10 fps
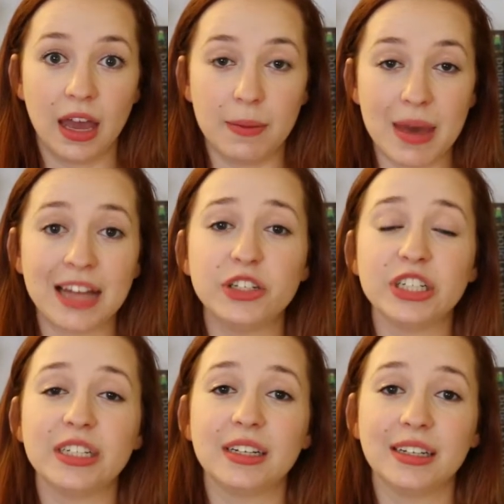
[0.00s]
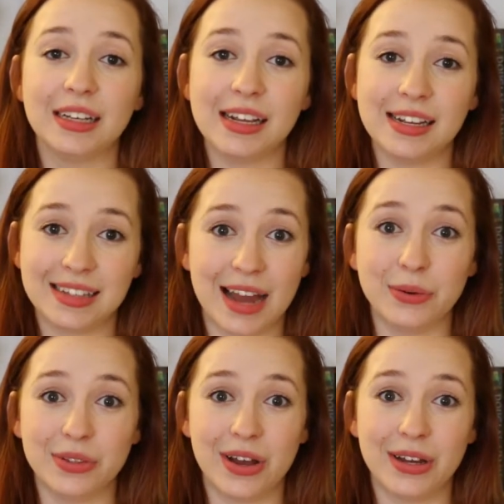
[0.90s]
And magic is
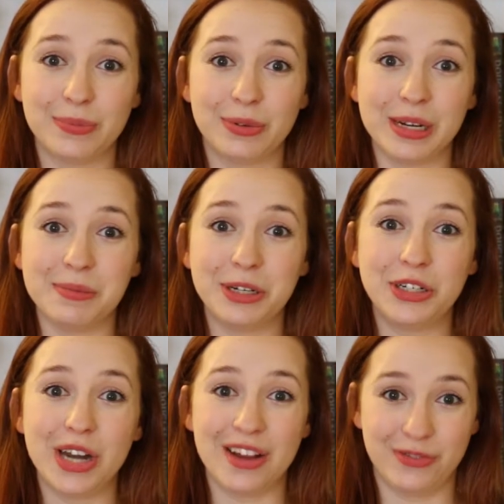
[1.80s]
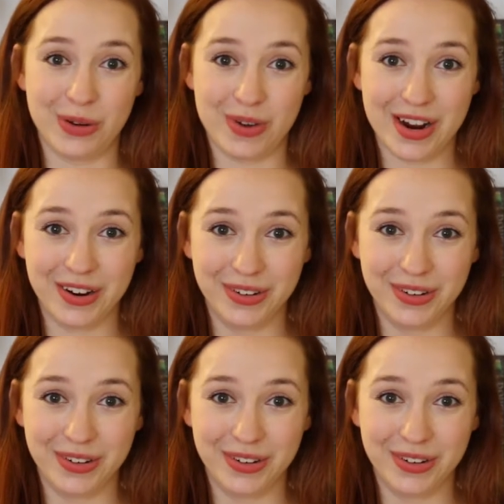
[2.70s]
outlawed pretty much everywhere.